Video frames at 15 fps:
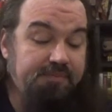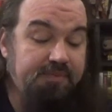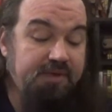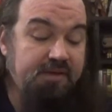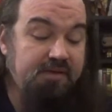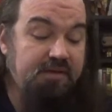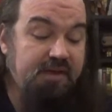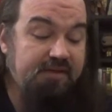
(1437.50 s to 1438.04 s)

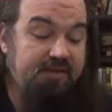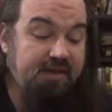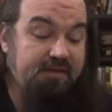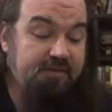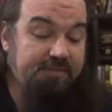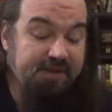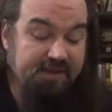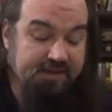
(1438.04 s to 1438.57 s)
in
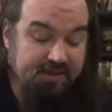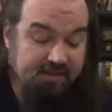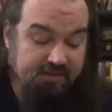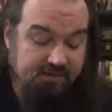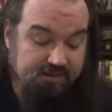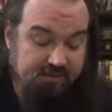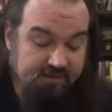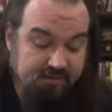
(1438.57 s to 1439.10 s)

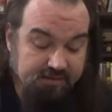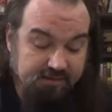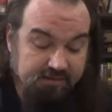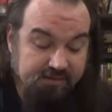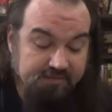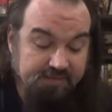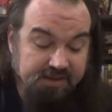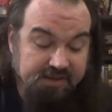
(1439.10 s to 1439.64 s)
Topeka,
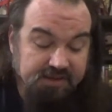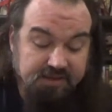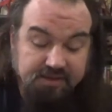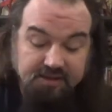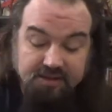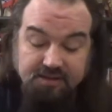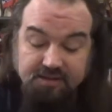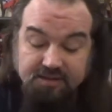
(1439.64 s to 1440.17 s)
he's speaking,
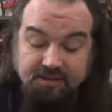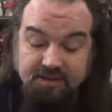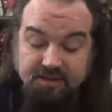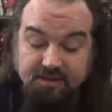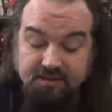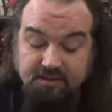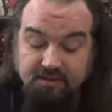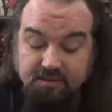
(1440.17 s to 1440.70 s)
and
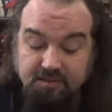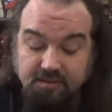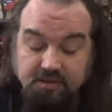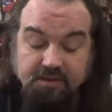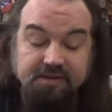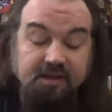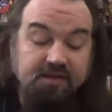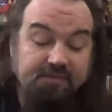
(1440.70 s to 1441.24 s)
or
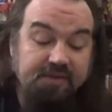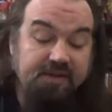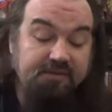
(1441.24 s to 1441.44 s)
he's not speaking